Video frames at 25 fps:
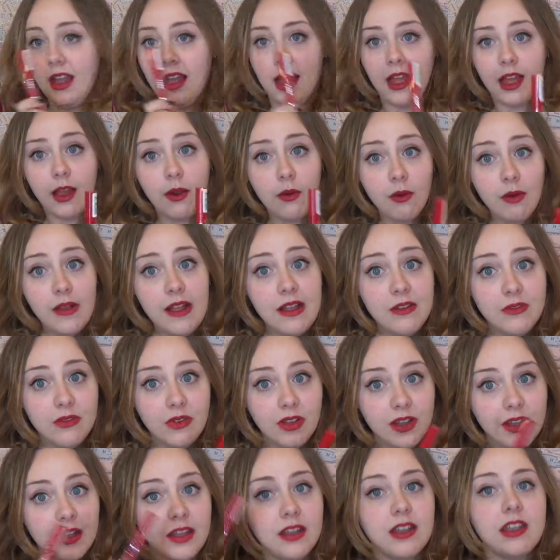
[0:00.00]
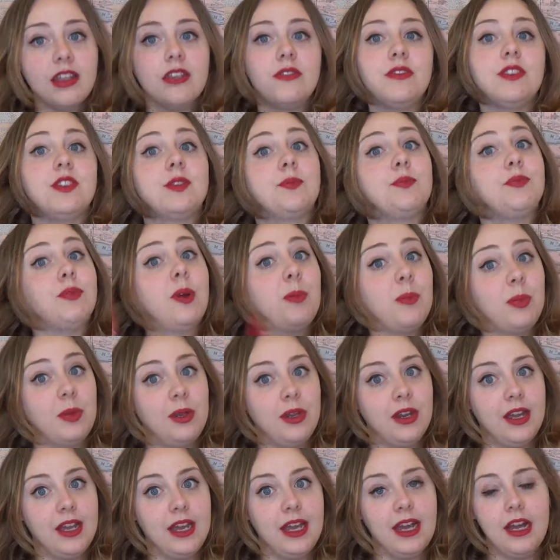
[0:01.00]
However, if it's a proper
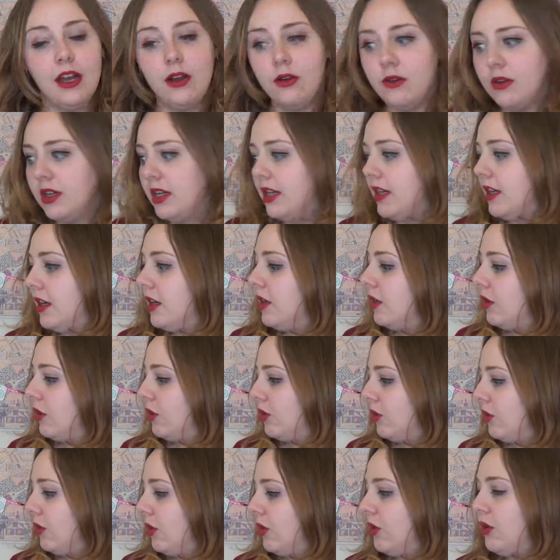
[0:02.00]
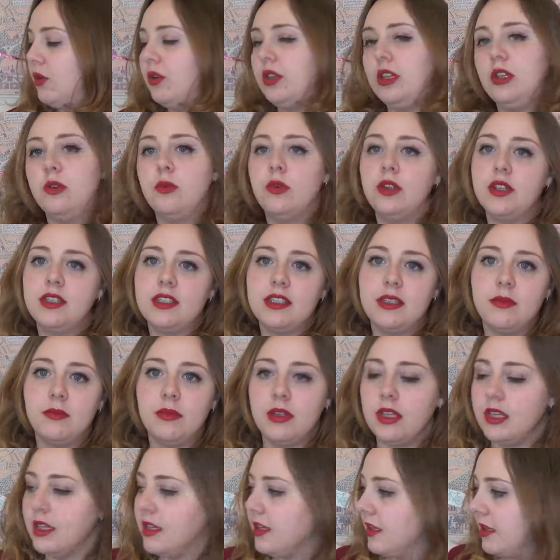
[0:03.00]
night out or you want
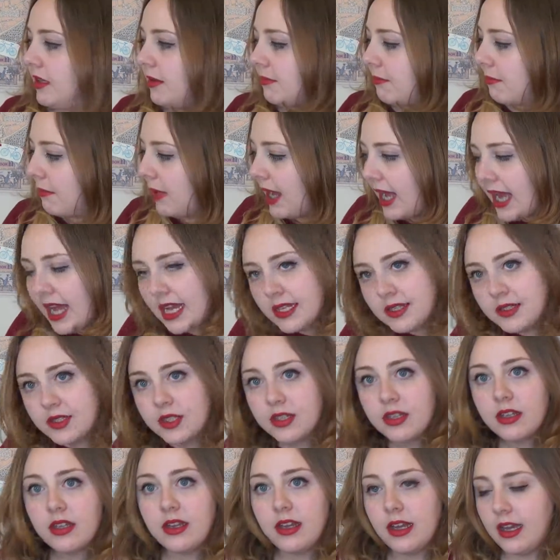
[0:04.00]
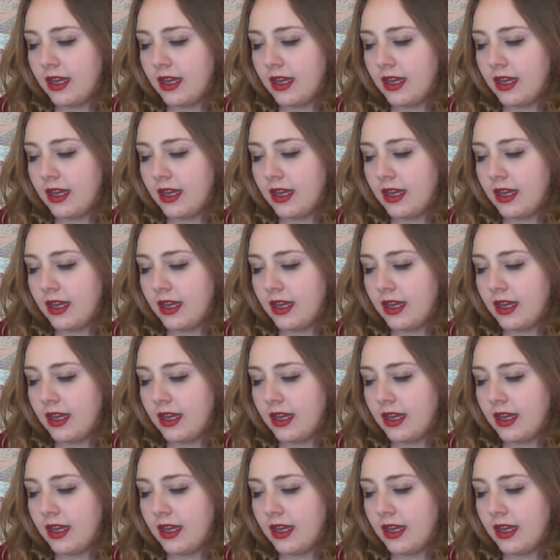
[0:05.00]
something matte,